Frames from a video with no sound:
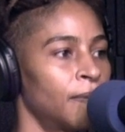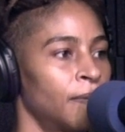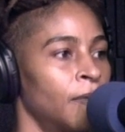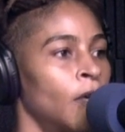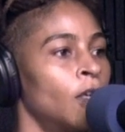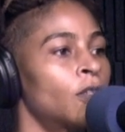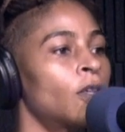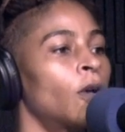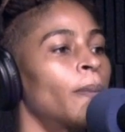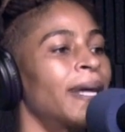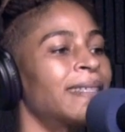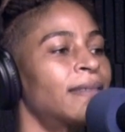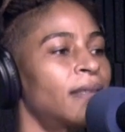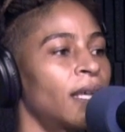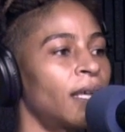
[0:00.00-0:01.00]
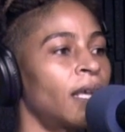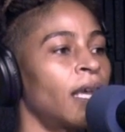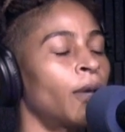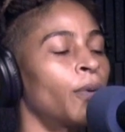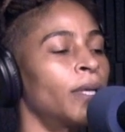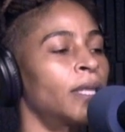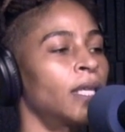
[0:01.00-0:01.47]
So by sticking
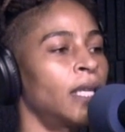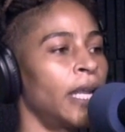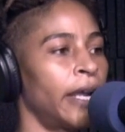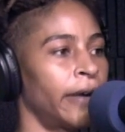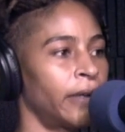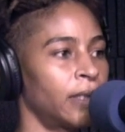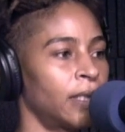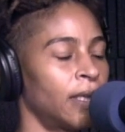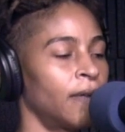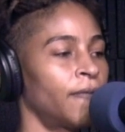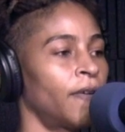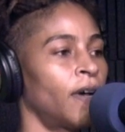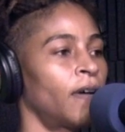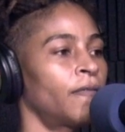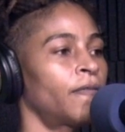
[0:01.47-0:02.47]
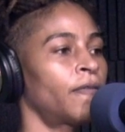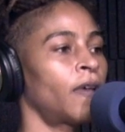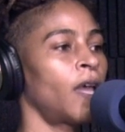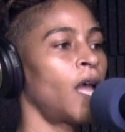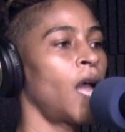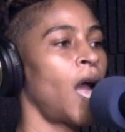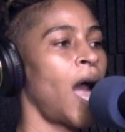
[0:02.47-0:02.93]
with the narrative of,
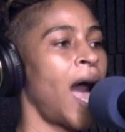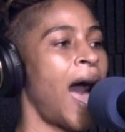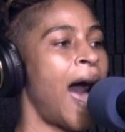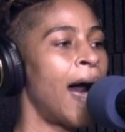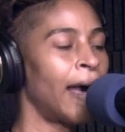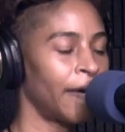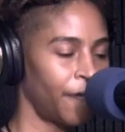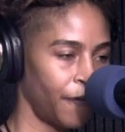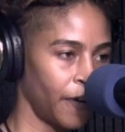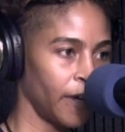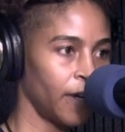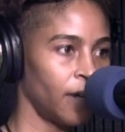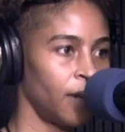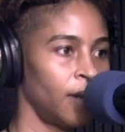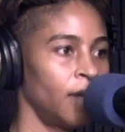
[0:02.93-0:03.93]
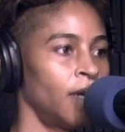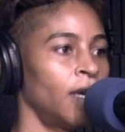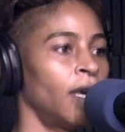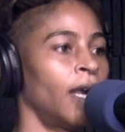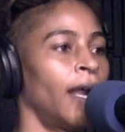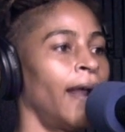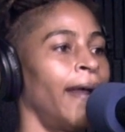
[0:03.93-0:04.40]
I feel...
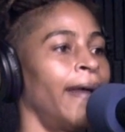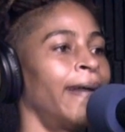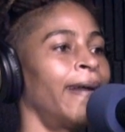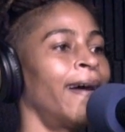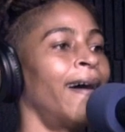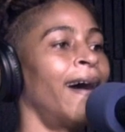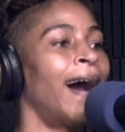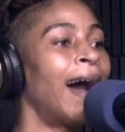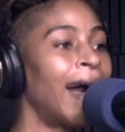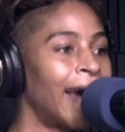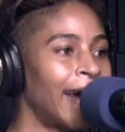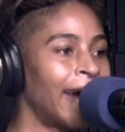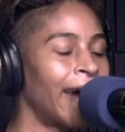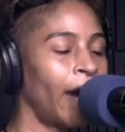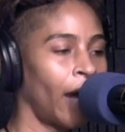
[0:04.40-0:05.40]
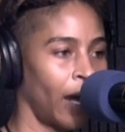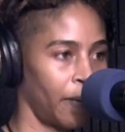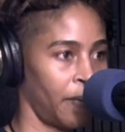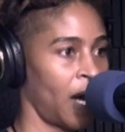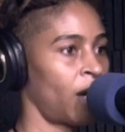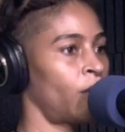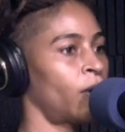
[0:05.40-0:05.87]
and I am
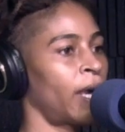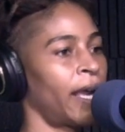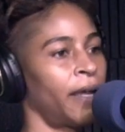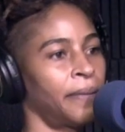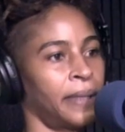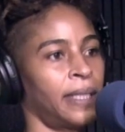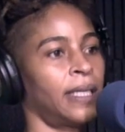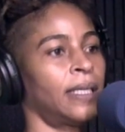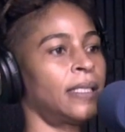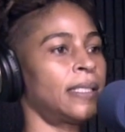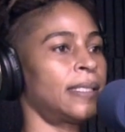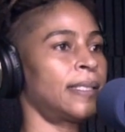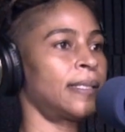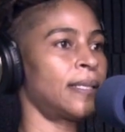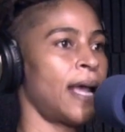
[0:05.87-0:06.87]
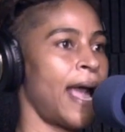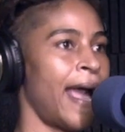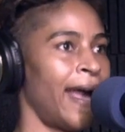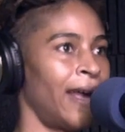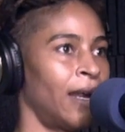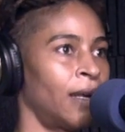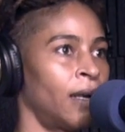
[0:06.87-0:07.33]
not okay with this.
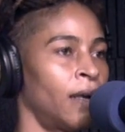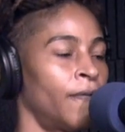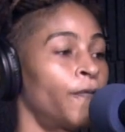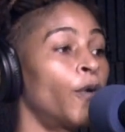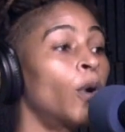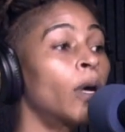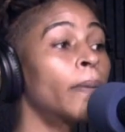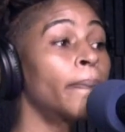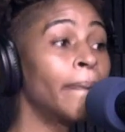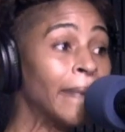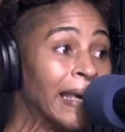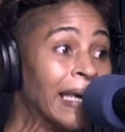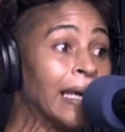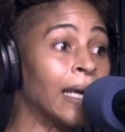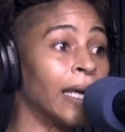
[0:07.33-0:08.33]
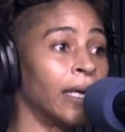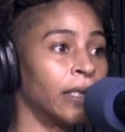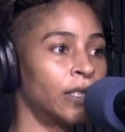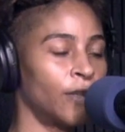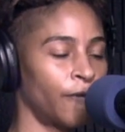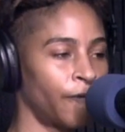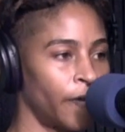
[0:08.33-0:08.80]
And for me
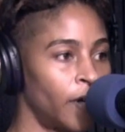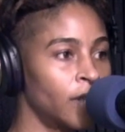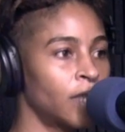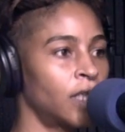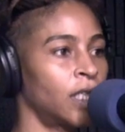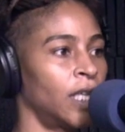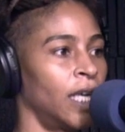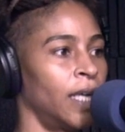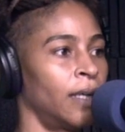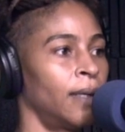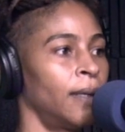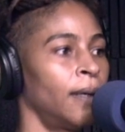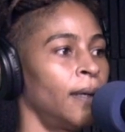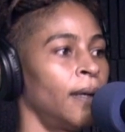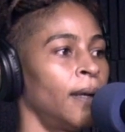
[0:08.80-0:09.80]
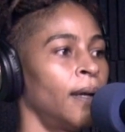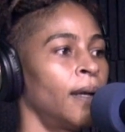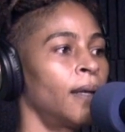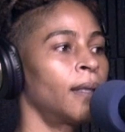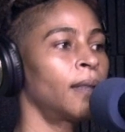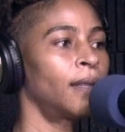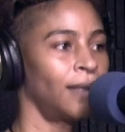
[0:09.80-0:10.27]
to function,
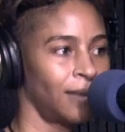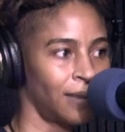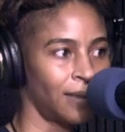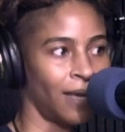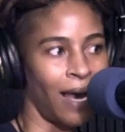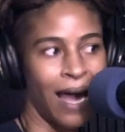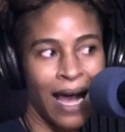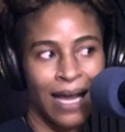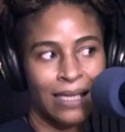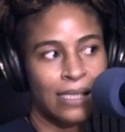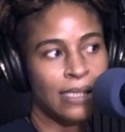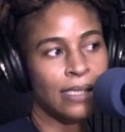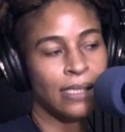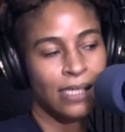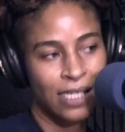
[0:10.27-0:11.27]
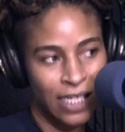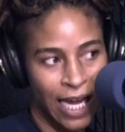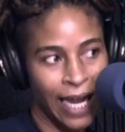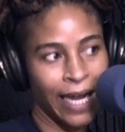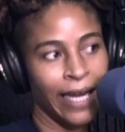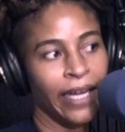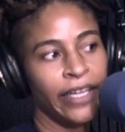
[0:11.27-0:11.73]
this has to
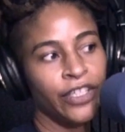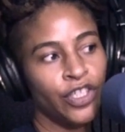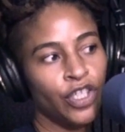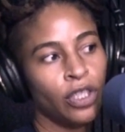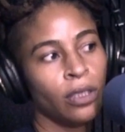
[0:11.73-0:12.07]
change